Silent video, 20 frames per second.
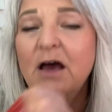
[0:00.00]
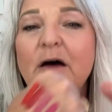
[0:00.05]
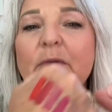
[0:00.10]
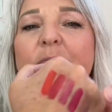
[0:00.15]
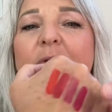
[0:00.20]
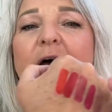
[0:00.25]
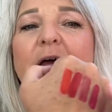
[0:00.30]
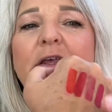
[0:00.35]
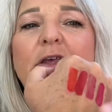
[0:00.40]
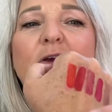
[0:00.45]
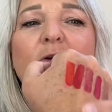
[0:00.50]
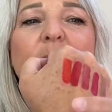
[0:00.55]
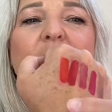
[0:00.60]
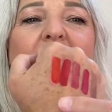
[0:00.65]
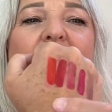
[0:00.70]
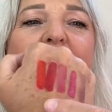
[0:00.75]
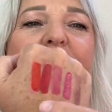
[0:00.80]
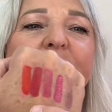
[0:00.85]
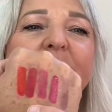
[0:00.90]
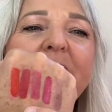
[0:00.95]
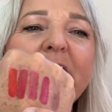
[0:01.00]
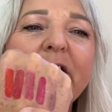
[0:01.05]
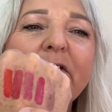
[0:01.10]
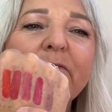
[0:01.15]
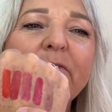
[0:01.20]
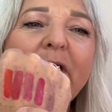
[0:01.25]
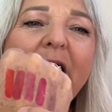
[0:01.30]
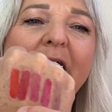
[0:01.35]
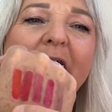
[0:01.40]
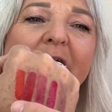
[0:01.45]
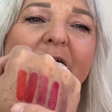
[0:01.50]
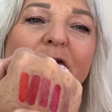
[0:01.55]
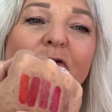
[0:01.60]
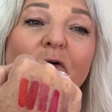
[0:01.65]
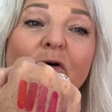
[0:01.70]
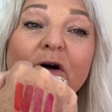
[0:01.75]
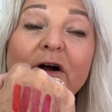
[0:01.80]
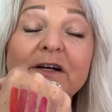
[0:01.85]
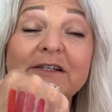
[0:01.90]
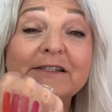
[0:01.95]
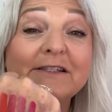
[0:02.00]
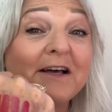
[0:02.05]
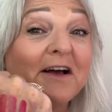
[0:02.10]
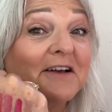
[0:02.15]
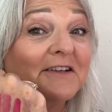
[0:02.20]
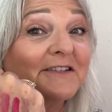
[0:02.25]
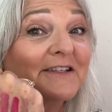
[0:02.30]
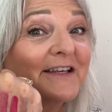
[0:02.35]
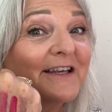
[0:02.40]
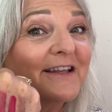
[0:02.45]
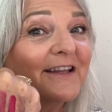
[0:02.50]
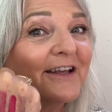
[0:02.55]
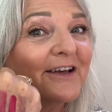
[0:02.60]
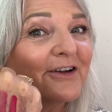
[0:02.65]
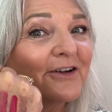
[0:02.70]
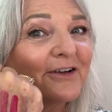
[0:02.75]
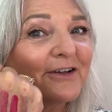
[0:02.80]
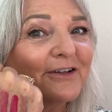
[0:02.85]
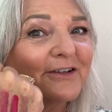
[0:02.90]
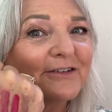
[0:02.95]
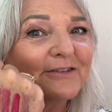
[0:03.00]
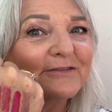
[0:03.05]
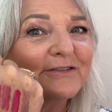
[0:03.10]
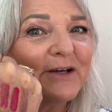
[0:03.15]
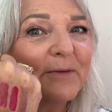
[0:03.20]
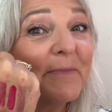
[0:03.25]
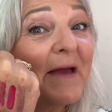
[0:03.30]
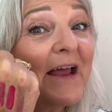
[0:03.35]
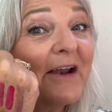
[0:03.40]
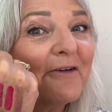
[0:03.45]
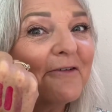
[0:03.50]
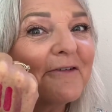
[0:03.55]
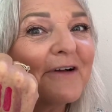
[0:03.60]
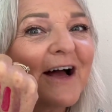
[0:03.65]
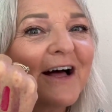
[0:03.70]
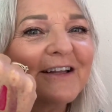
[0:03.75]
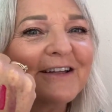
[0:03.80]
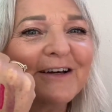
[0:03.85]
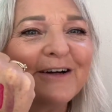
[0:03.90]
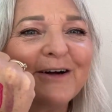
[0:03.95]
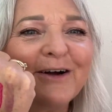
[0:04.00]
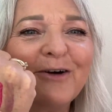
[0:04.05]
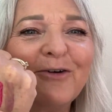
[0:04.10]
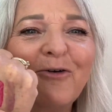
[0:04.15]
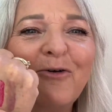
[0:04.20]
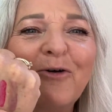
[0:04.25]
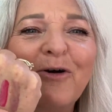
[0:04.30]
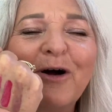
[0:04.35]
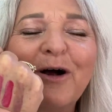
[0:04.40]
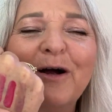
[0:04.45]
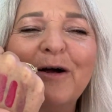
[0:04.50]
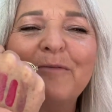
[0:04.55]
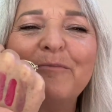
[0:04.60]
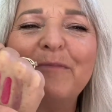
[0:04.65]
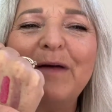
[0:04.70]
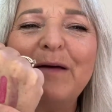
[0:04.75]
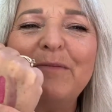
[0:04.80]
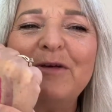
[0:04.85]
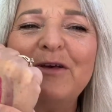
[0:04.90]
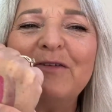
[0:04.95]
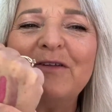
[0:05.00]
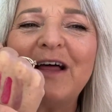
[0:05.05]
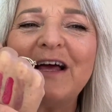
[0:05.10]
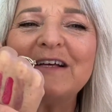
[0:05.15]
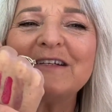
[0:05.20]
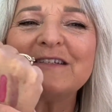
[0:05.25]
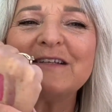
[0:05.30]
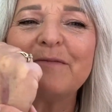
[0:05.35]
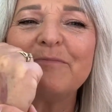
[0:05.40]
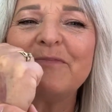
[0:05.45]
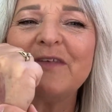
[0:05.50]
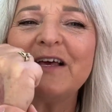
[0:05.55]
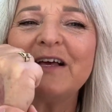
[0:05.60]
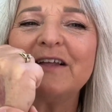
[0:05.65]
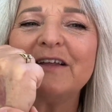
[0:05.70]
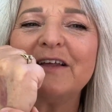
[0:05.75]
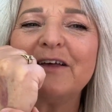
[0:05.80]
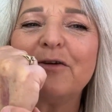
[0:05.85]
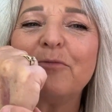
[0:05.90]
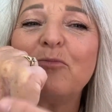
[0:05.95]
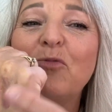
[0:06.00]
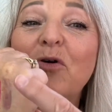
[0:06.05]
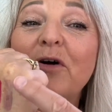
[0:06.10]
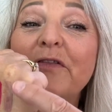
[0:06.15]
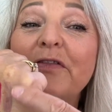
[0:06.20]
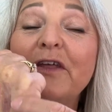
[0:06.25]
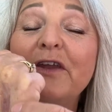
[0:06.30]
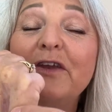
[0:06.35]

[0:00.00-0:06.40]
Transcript: But you might be a red or a saucy little tomato color, or maybe you like something a little more in the